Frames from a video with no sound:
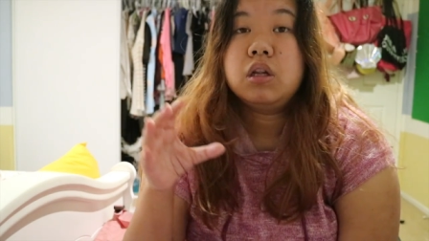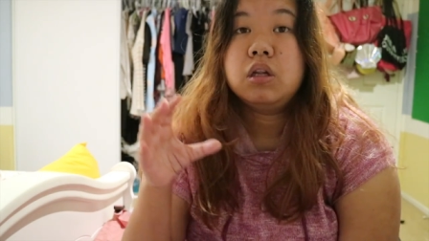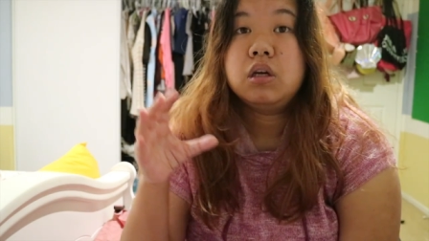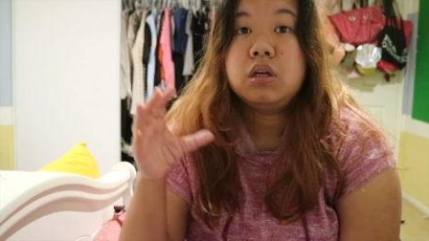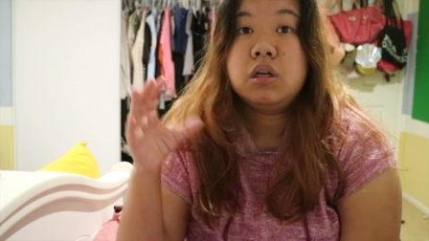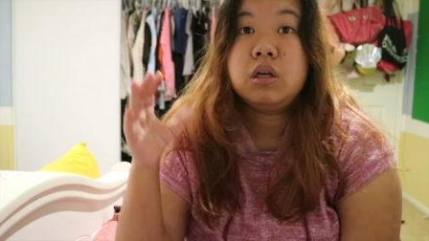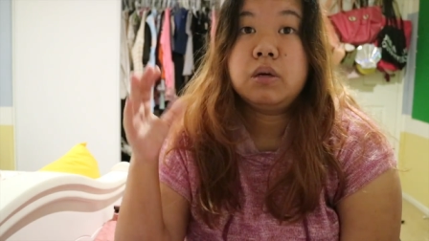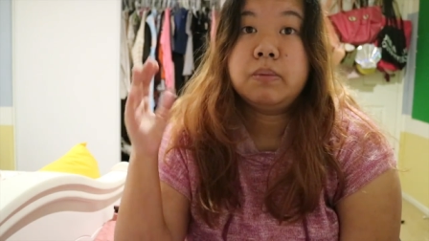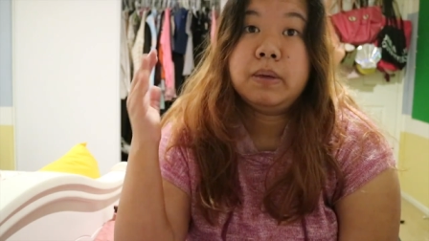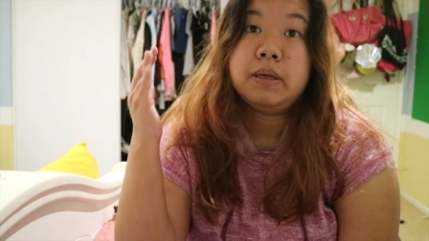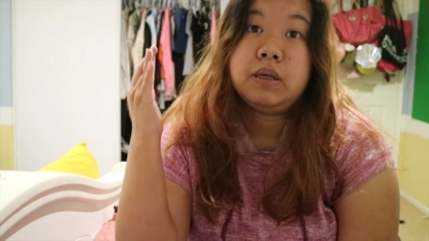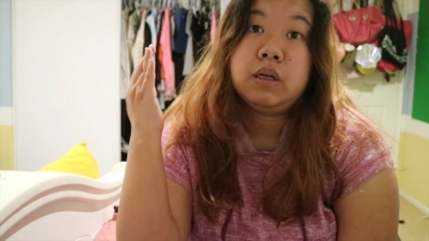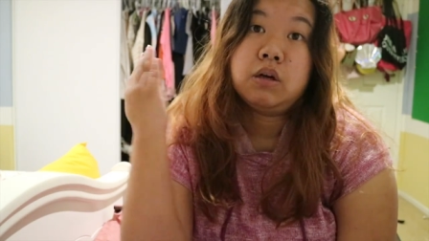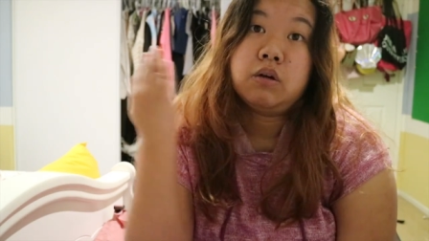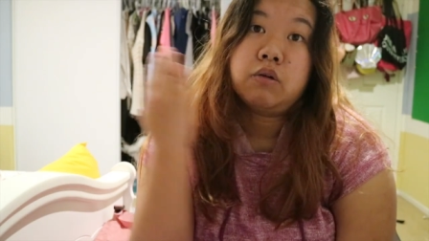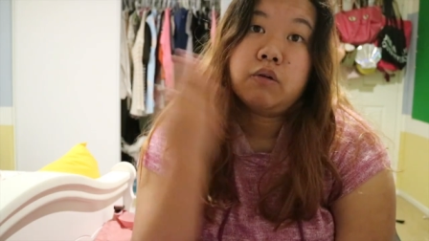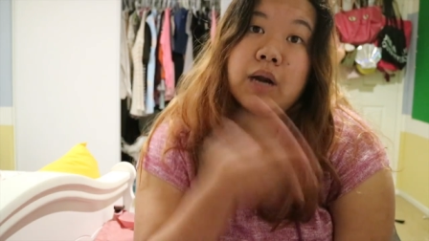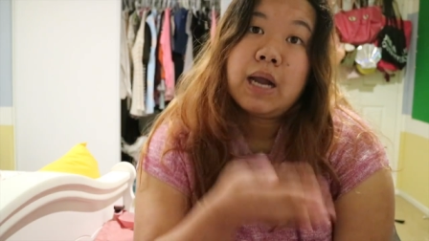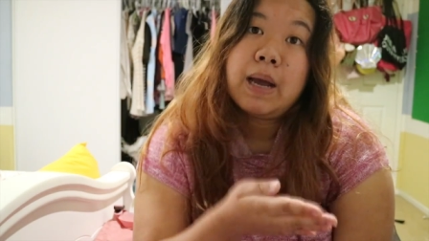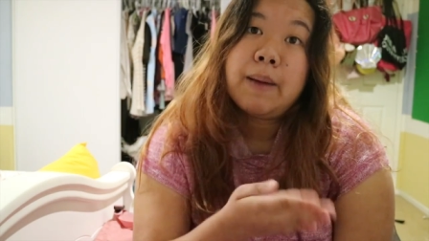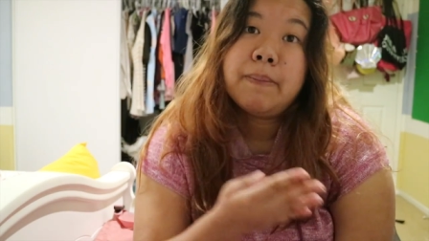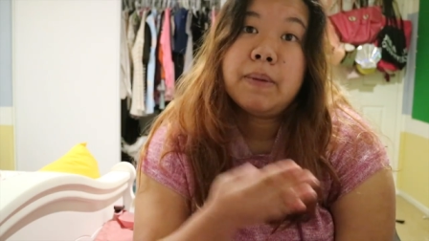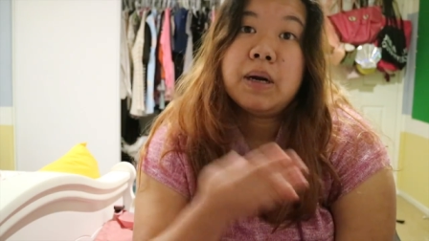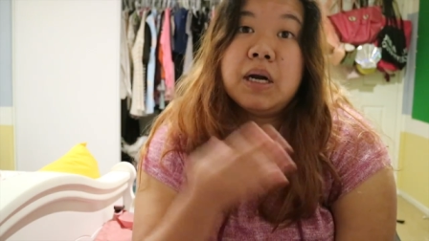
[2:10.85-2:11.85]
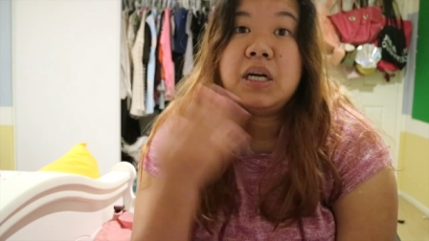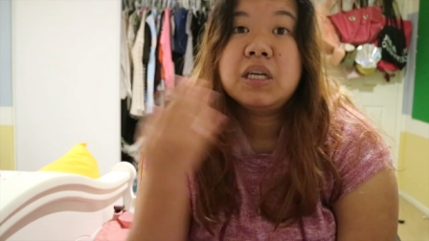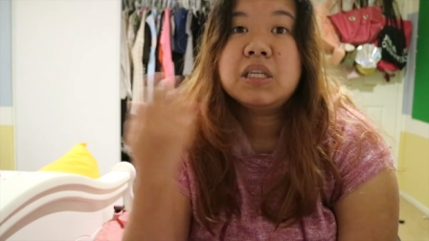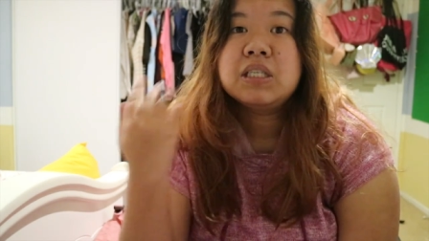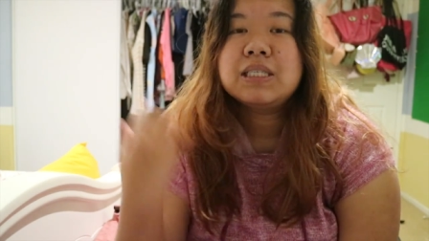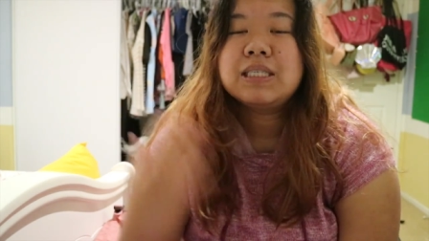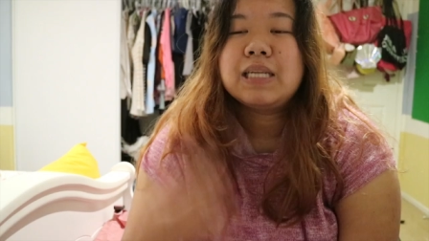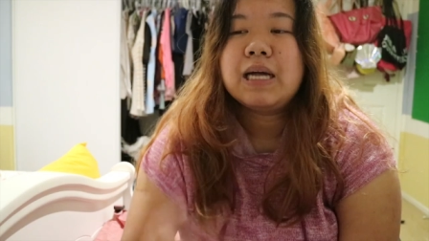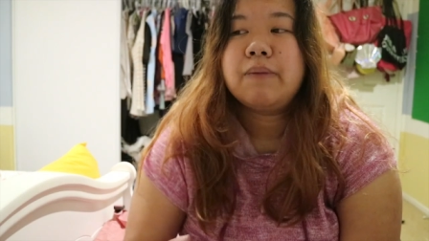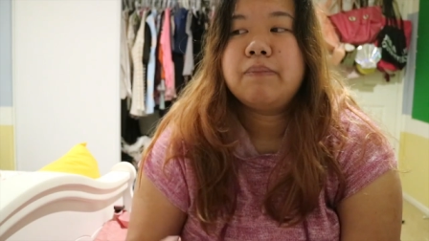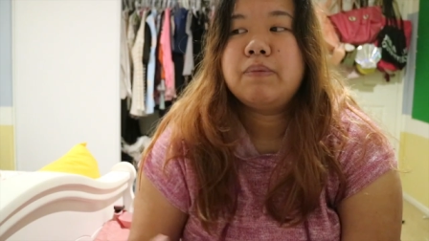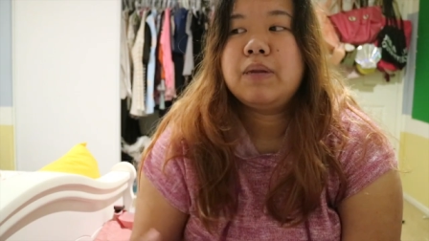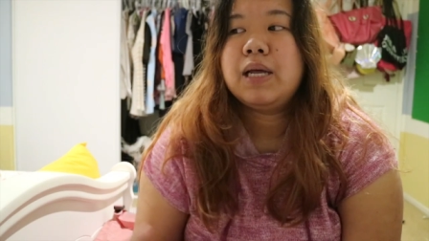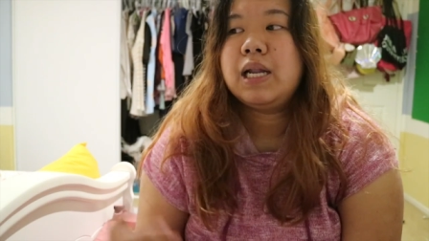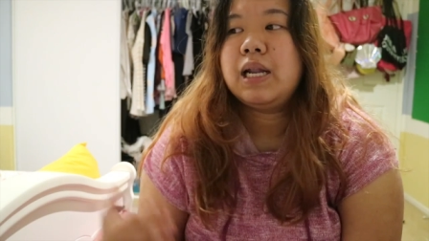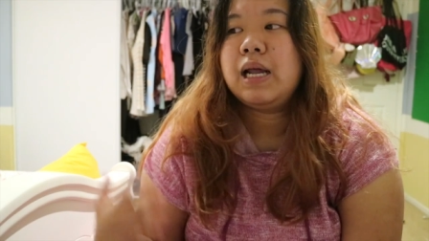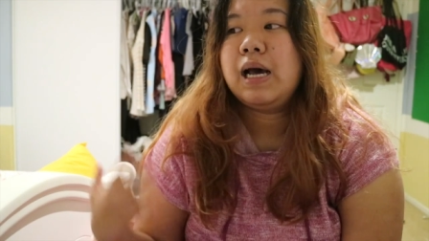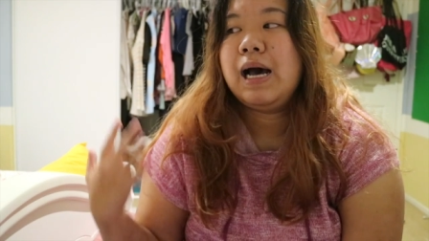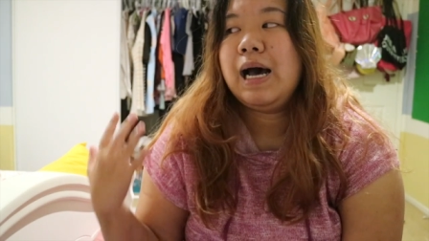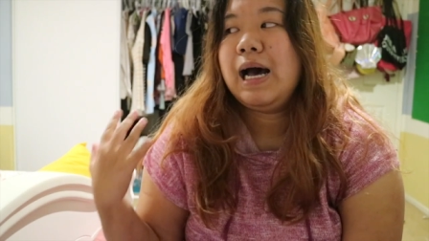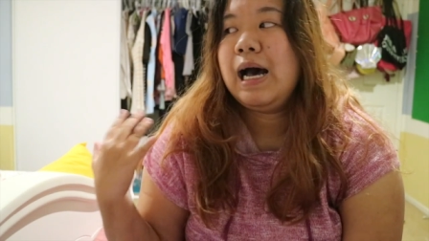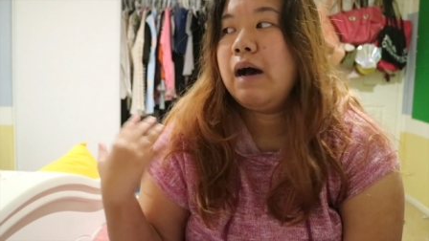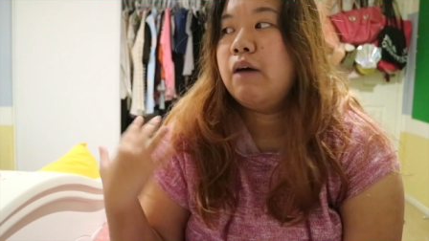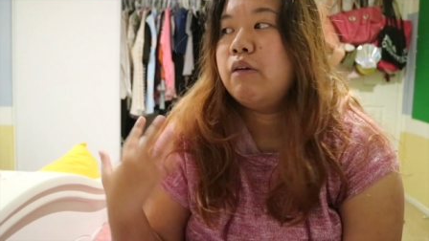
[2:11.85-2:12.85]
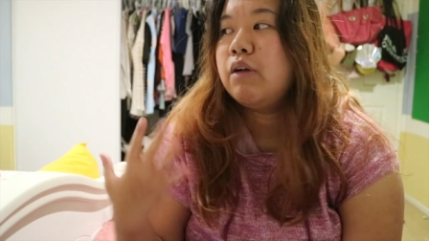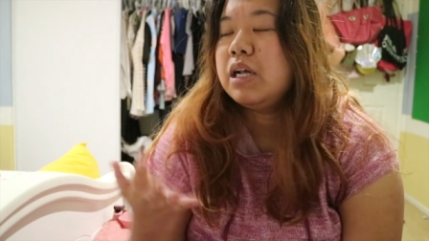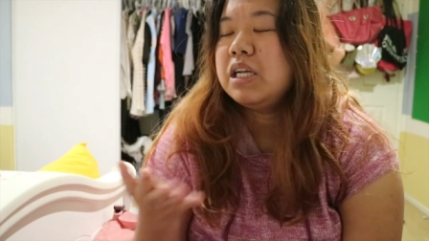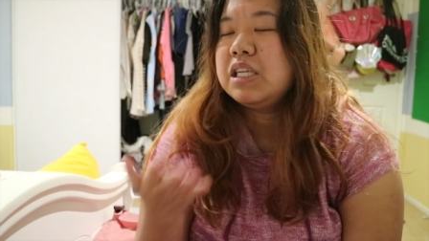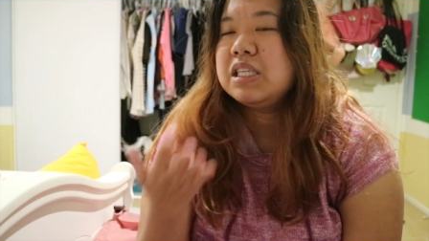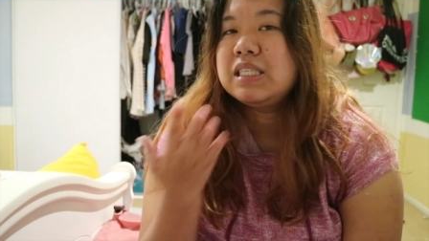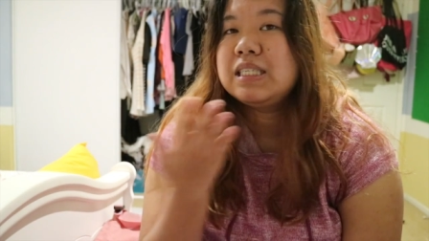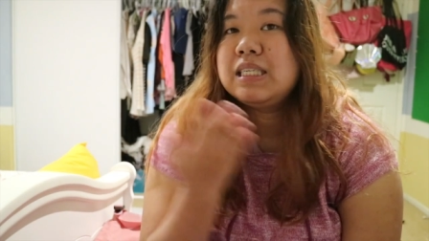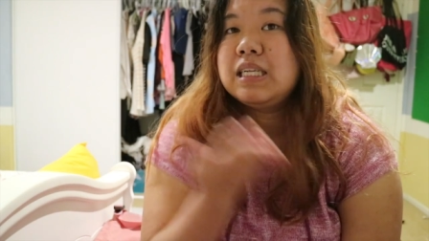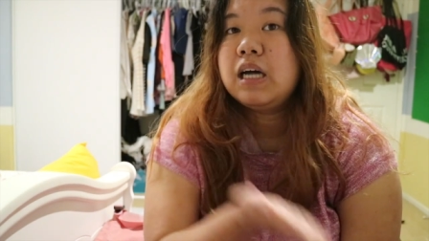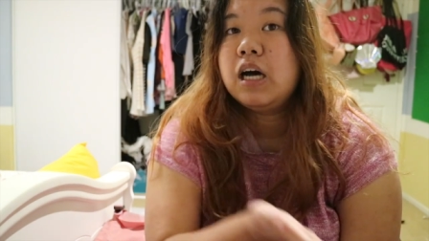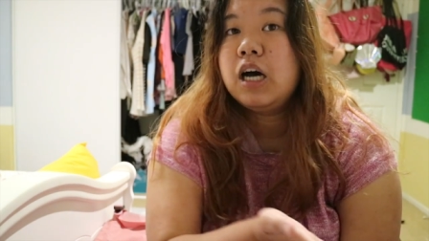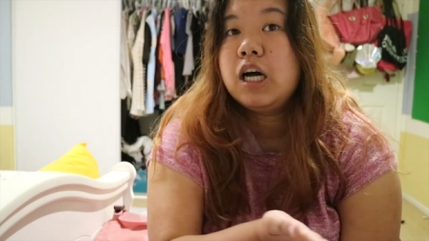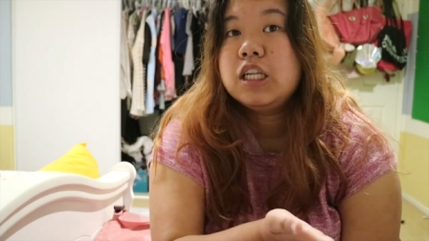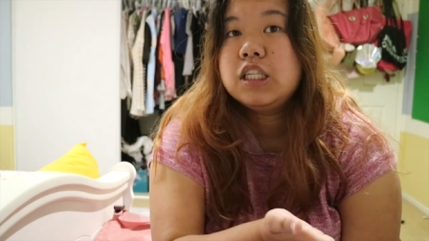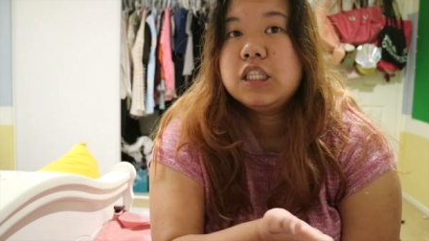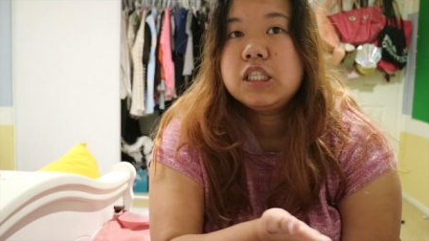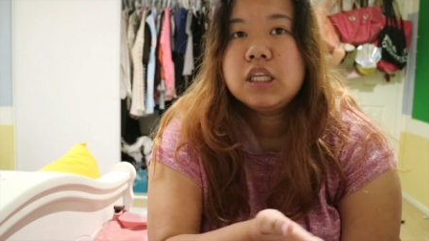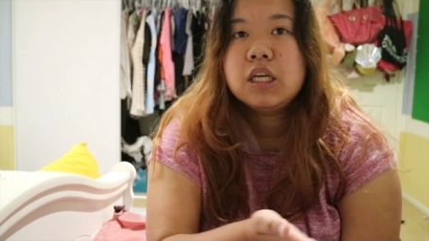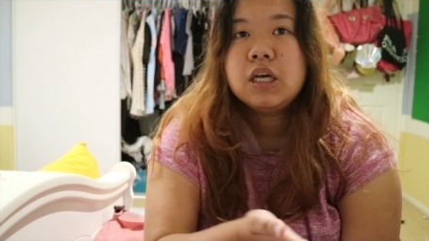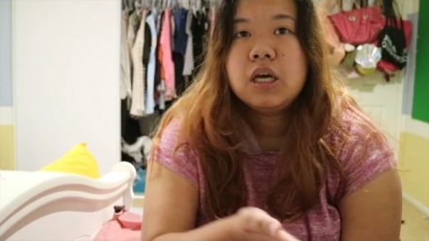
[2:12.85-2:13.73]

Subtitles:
learning about the grammar and stuff, that how I study.